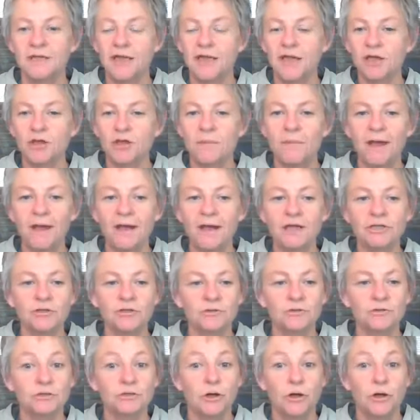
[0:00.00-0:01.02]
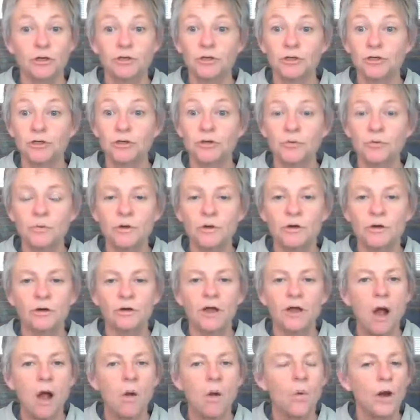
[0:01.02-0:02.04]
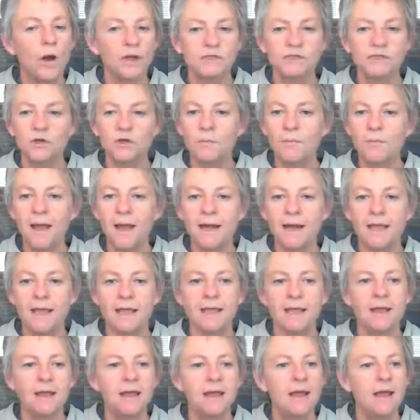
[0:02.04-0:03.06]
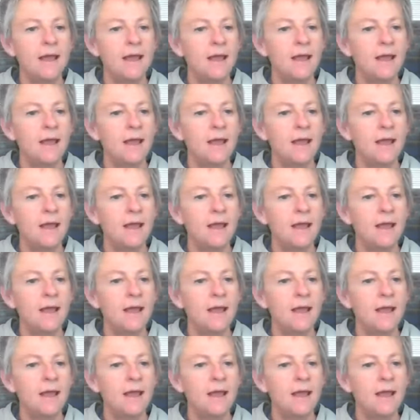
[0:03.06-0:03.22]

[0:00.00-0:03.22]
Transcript: Can you manage your dog? Do you work? What is your money?